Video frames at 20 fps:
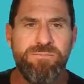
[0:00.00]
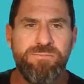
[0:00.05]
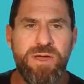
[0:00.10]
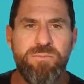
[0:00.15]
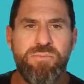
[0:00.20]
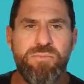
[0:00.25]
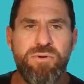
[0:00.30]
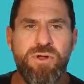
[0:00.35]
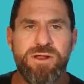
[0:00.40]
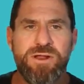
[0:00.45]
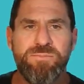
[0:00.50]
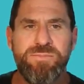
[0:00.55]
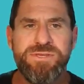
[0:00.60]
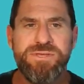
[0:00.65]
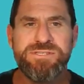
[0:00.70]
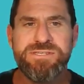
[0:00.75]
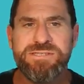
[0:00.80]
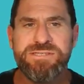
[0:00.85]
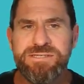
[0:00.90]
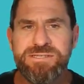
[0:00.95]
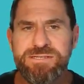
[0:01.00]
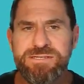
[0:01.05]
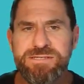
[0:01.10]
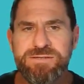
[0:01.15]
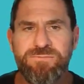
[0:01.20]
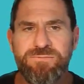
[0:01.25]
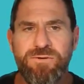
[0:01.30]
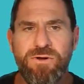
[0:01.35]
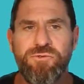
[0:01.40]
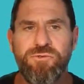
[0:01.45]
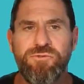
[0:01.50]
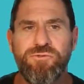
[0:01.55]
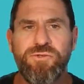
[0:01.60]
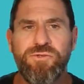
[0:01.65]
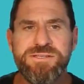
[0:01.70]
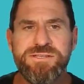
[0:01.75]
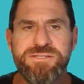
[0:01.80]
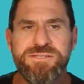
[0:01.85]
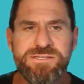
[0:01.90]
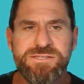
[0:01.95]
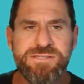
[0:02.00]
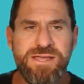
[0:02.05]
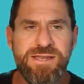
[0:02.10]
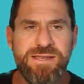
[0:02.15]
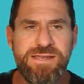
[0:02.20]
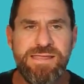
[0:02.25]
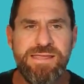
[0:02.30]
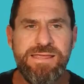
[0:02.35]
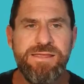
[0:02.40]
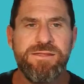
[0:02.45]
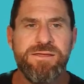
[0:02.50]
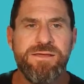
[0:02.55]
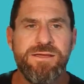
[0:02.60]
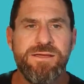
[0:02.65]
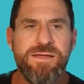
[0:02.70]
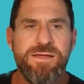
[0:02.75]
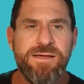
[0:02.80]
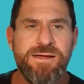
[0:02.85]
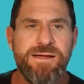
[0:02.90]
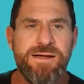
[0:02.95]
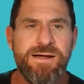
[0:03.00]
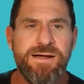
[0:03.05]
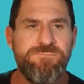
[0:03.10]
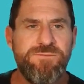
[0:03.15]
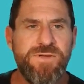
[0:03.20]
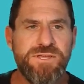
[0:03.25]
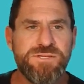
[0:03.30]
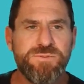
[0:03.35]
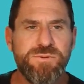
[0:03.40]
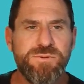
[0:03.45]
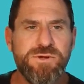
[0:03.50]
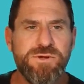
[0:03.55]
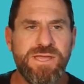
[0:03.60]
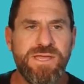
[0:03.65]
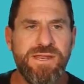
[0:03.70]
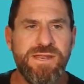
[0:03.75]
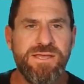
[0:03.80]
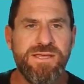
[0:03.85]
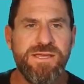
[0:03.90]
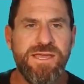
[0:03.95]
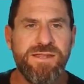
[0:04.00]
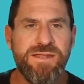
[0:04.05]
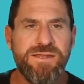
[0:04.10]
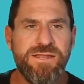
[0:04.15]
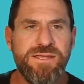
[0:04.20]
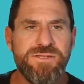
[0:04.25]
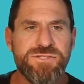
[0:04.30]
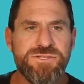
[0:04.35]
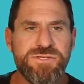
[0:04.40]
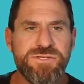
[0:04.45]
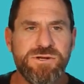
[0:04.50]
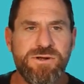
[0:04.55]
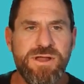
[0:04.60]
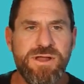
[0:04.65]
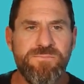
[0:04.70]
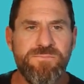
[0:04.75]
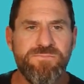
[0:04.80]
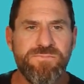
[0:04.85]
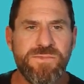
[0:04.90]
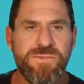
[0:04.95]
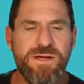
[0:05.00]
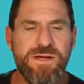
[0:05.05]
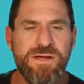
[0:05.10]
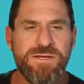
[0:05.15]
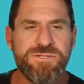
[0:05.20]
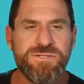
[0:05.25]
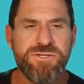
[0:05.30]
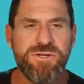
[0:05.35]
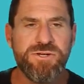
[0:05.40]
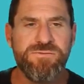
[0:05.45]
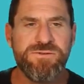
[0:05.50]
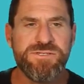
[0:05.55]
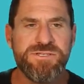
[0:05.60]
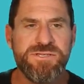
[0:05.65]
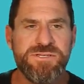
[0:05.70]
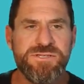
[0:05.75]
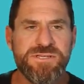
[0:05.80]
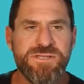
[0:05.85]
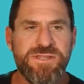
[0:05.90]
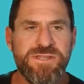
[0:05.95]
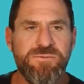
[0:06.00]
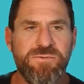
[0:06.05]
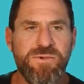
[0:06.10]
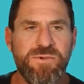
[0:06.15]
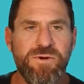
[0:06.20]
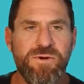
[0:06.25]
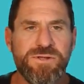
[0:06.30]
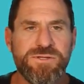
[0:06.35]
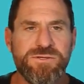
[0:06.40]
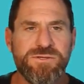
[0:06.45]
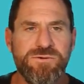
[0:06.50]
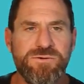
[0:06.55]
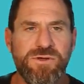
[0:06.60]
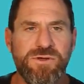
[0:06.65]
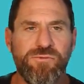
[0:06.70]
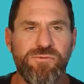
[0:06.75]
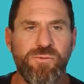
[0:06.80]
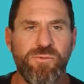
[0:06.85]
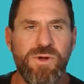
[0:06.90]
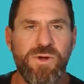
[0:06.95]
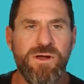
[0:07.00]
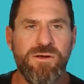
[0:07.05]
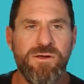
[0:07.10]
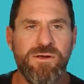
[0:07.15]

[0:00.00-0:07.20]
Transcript: pet product businesses of all sizes that need Facebook and Instagram services. And then we want to as